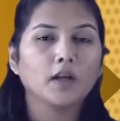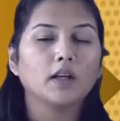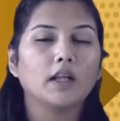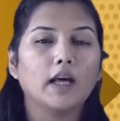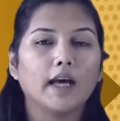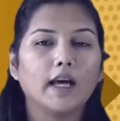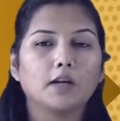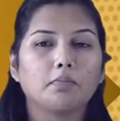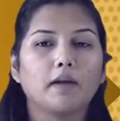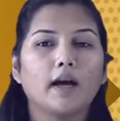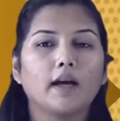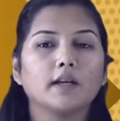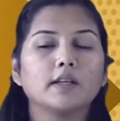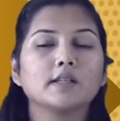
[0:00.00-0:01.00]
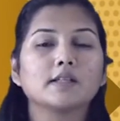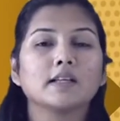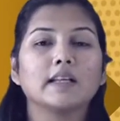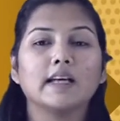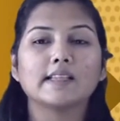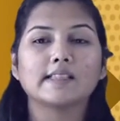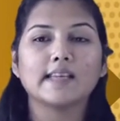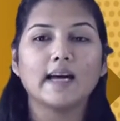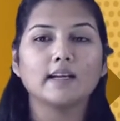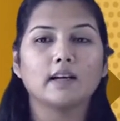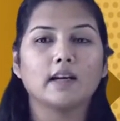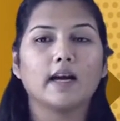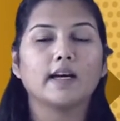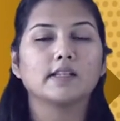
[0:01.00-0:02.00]
the 8 planets, the
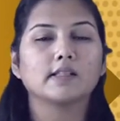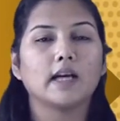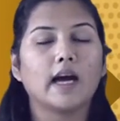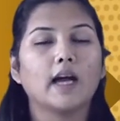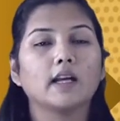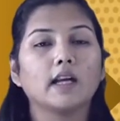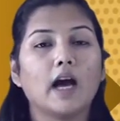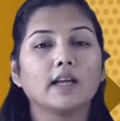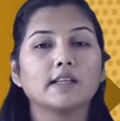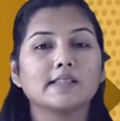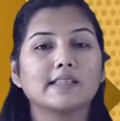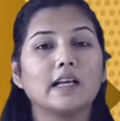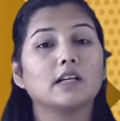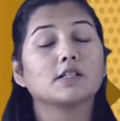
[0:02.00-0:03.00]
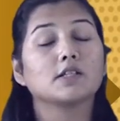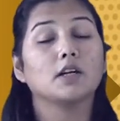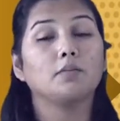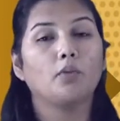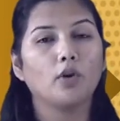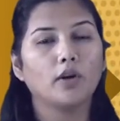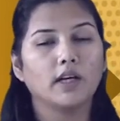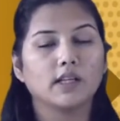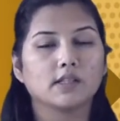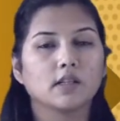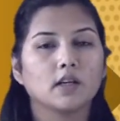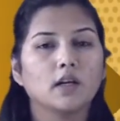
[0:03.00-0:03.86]
satellites, and other celestial bodies.